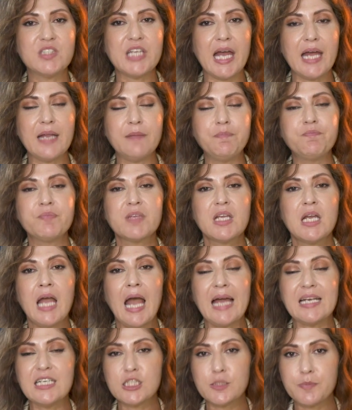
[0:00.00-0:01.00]
10
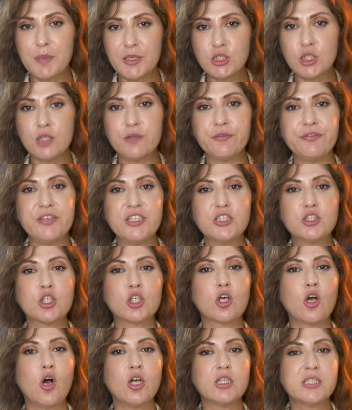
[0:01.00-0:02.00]
and a special
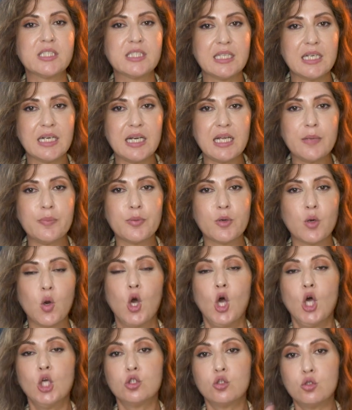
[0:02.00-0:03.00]
feature called Cerebro
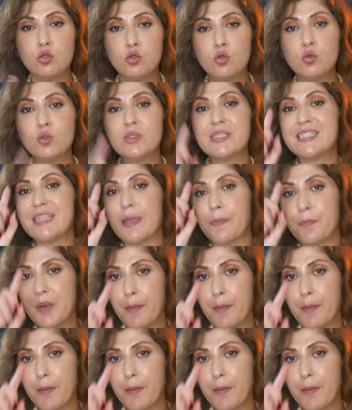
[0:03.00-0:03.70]
to do step